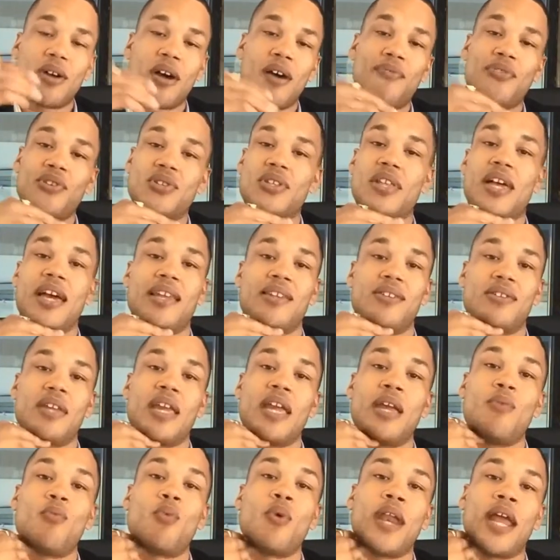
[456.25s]
office line is
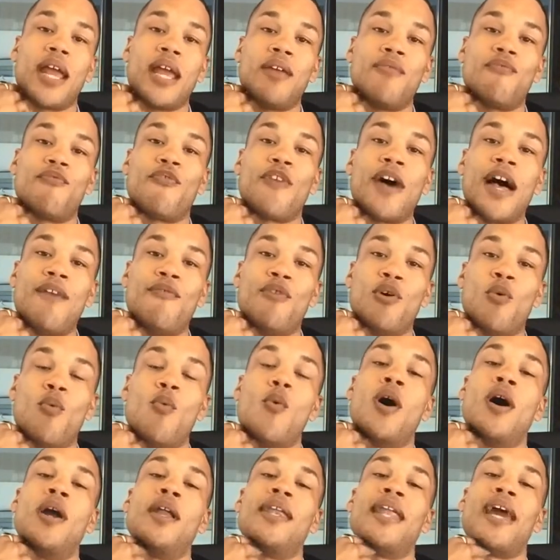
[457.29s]

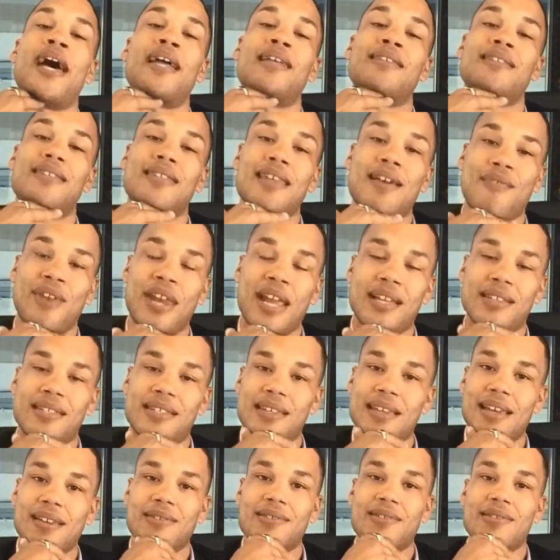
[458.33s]

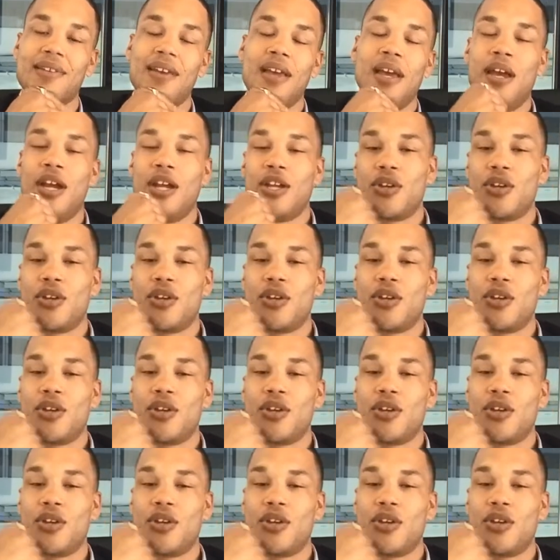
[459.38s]
818-501-9786.